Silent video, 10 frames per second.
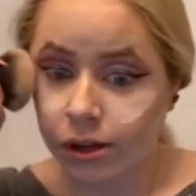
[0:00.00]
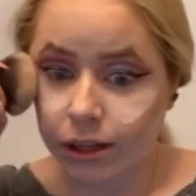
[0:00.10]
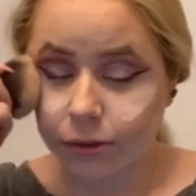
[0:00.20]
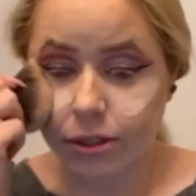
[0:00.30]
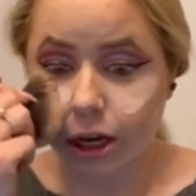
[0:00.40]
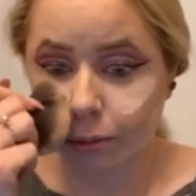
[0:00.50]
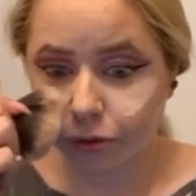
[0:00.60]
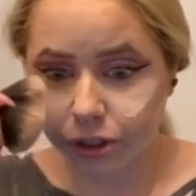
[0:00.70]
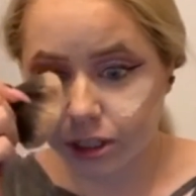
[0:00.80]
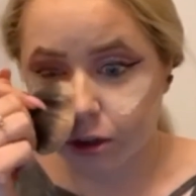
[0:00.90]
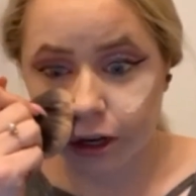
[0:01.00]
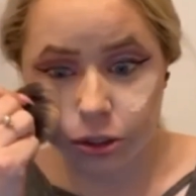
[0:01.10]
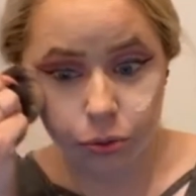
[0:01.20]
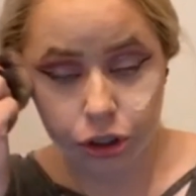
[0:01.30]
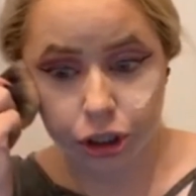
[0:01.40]
It was long before sunrise
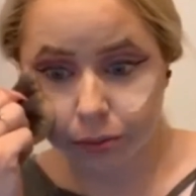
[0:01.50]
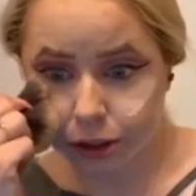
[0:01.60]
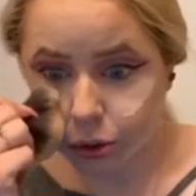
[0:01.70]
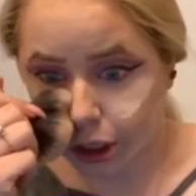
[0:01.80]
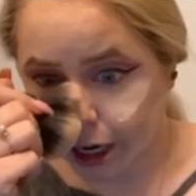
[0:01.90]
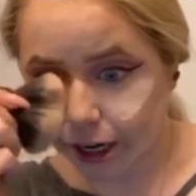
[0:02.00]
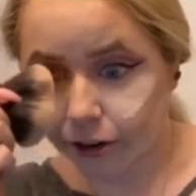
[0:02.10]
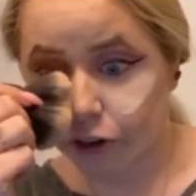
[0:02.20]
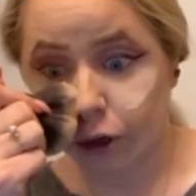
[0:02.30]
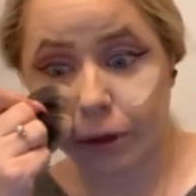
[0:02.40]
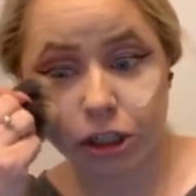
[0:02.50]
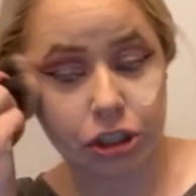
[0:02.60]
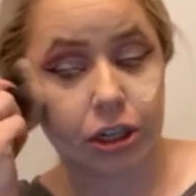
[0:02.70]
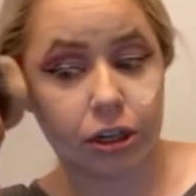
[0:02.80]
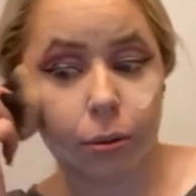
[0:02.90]
when the gentleman tour guide at Vale
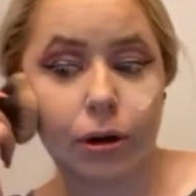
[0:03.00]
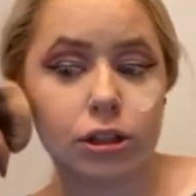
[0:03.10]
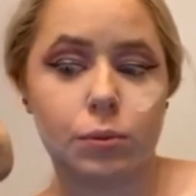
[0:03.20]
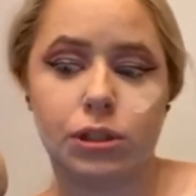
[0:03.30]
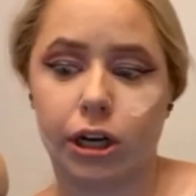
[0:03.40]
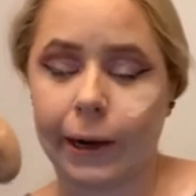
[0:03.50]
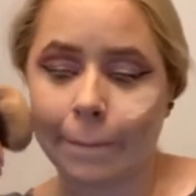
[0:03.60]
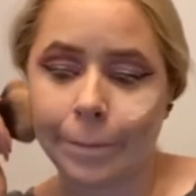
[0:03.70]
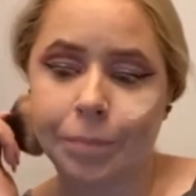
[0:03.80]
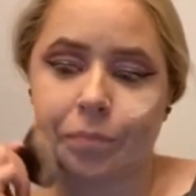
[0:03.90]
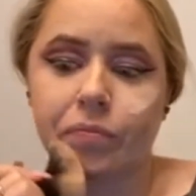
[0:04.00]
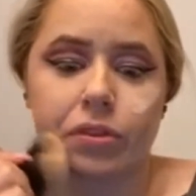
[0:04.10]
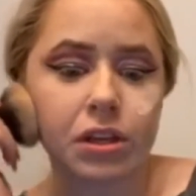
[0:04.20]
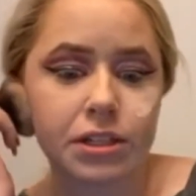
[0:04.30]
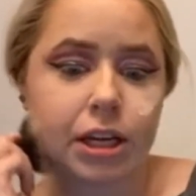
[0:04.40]
Mansion in Independence, Missouri,
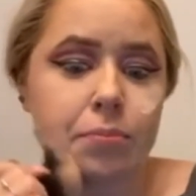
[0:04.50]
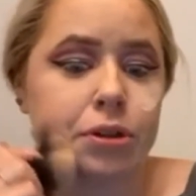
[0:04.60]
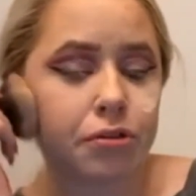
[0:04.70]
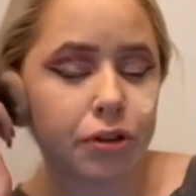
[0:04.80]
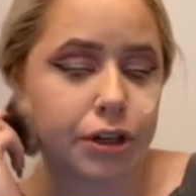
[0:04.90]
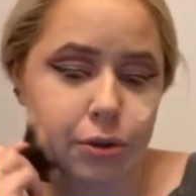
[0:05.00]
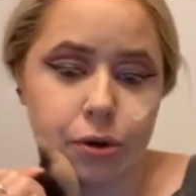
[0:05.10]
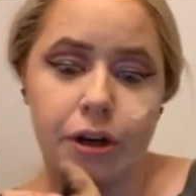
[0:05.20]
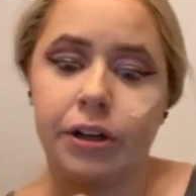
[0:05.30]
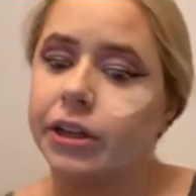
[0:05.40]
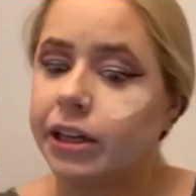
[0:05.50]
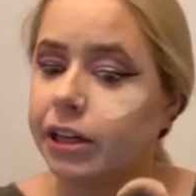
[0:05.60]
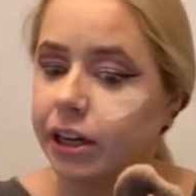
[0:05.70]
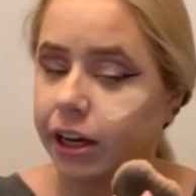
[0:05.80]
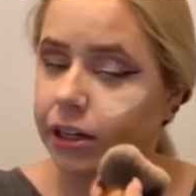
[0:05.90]
stepped to the front door, key
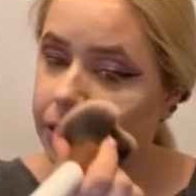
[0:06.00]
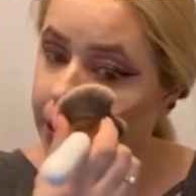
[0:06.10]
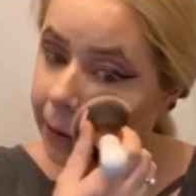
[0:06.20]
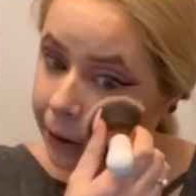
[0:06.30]
in hand.